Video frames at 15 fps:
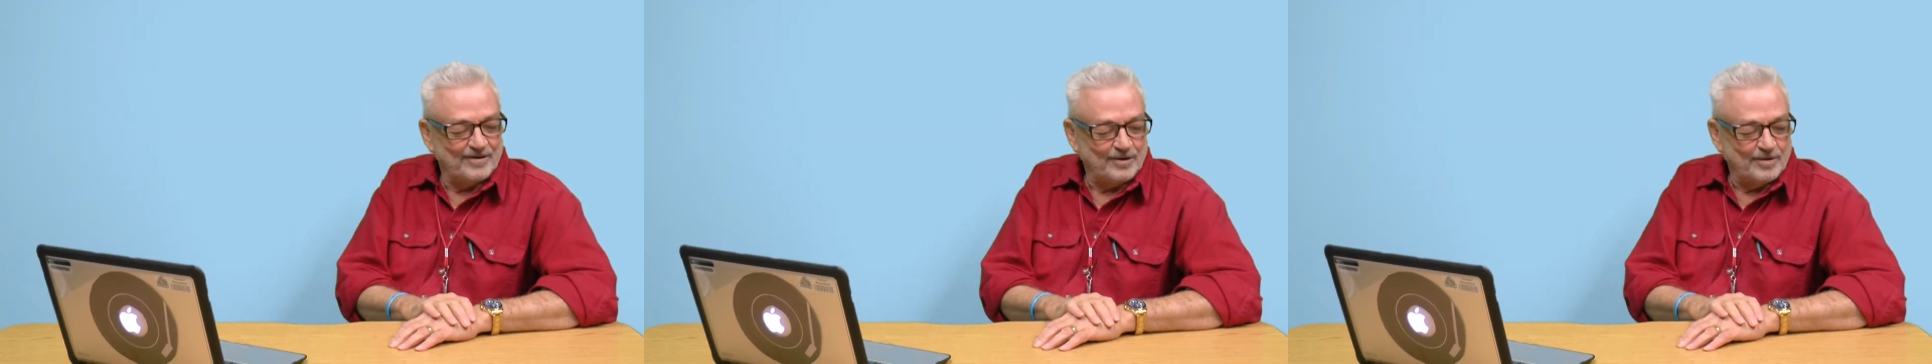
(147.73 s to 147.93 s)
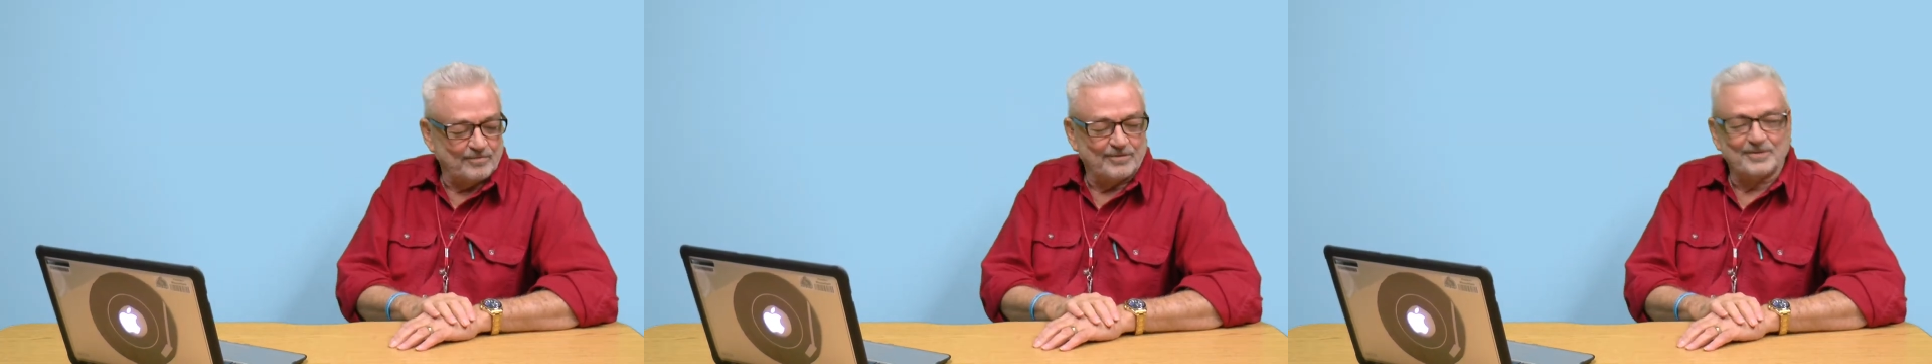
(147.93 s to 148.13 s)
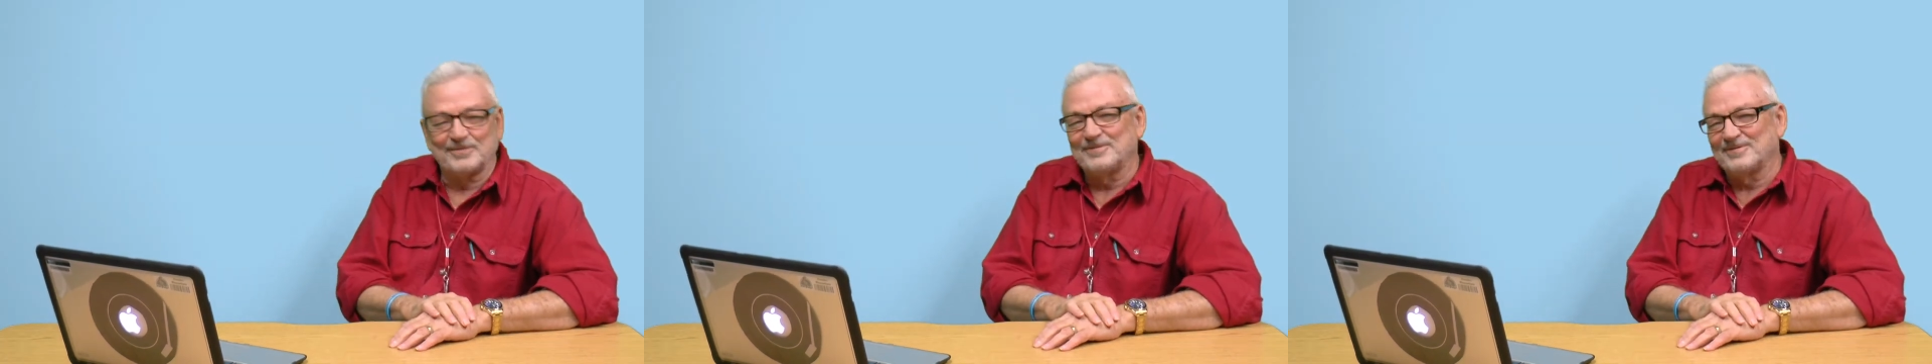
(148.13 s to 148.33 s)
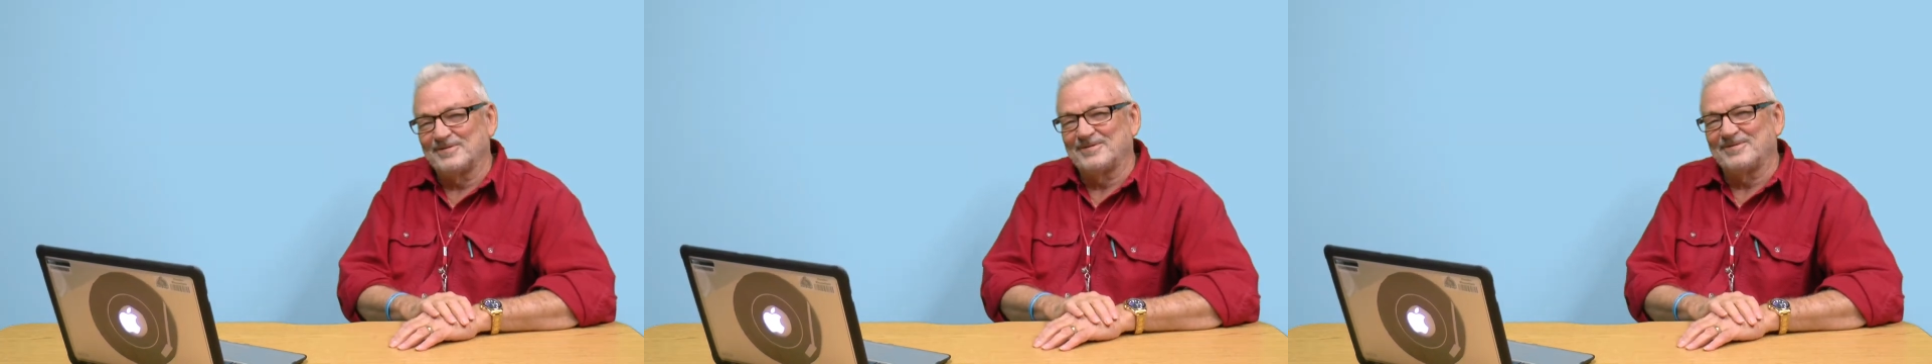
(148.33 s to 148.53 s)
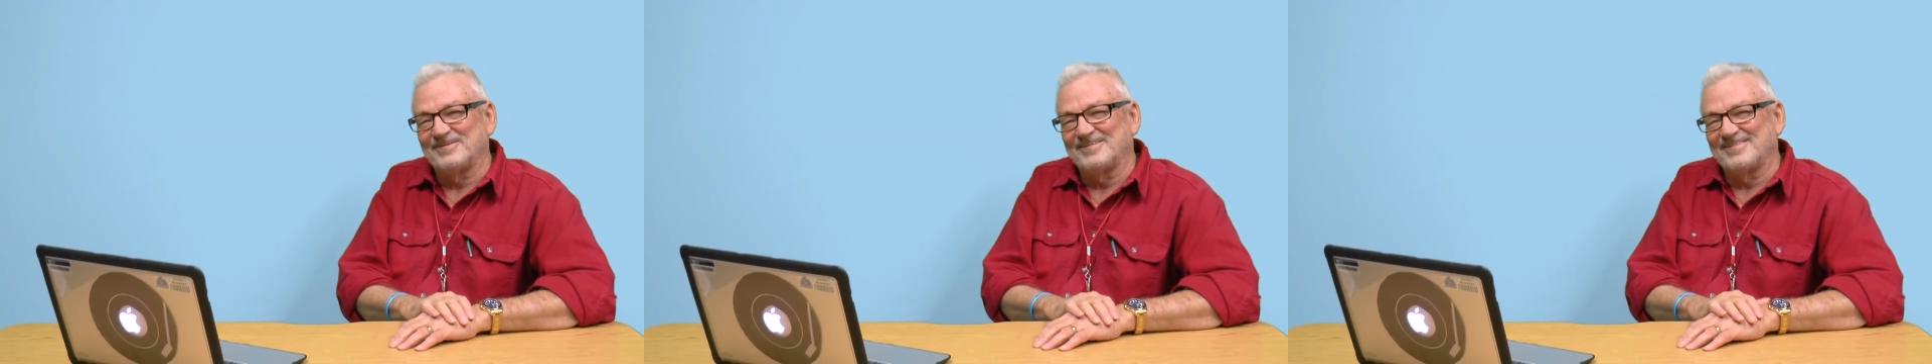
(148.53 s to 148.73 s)
loved it.
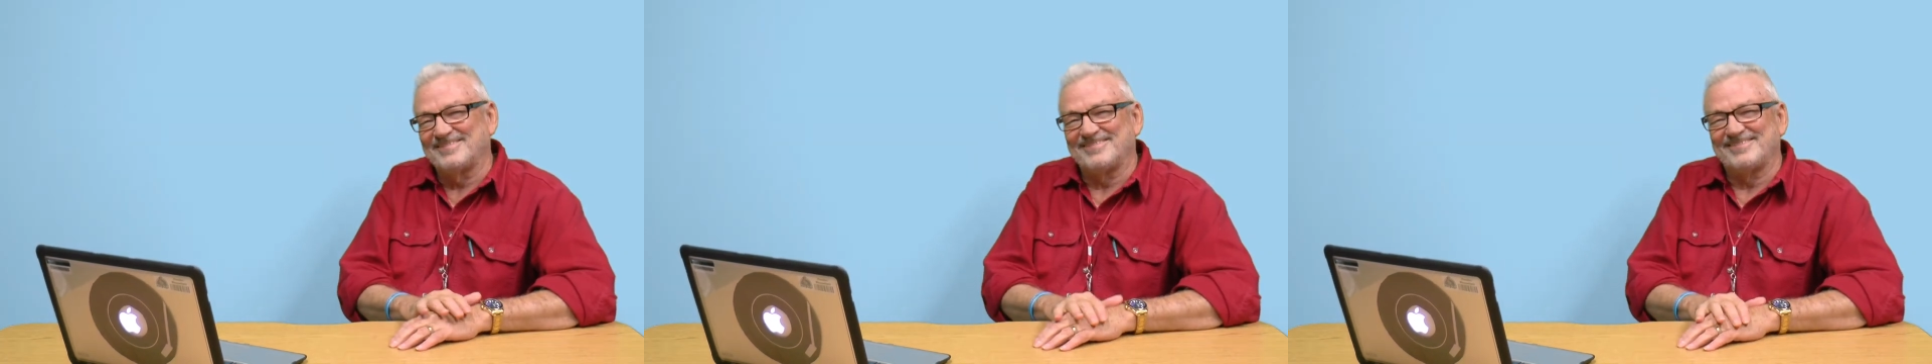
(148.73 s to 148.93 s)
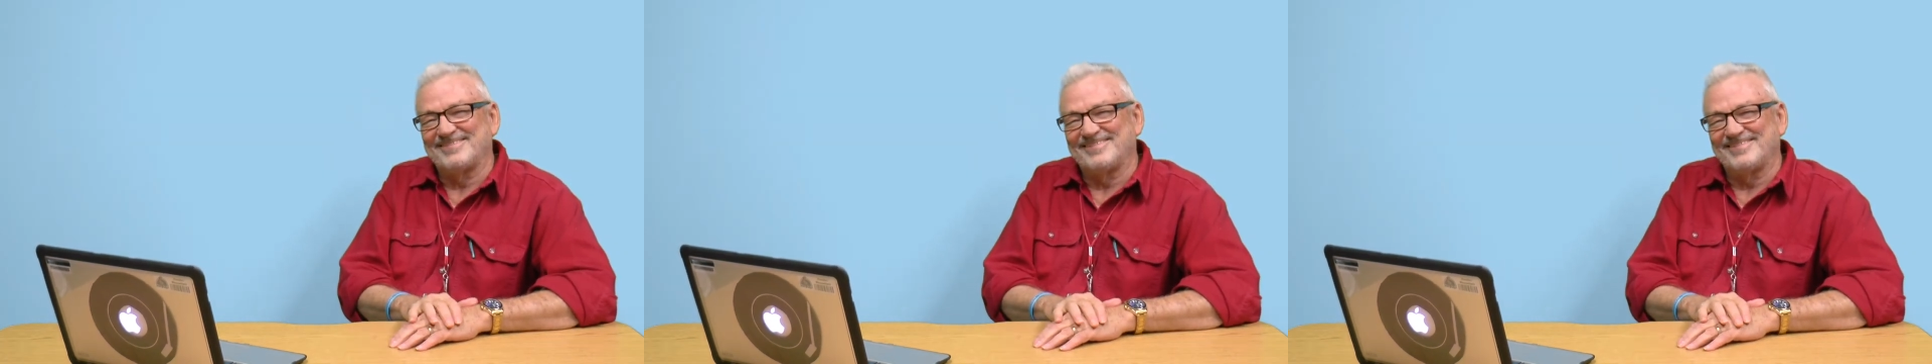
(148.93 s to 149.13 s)
All right.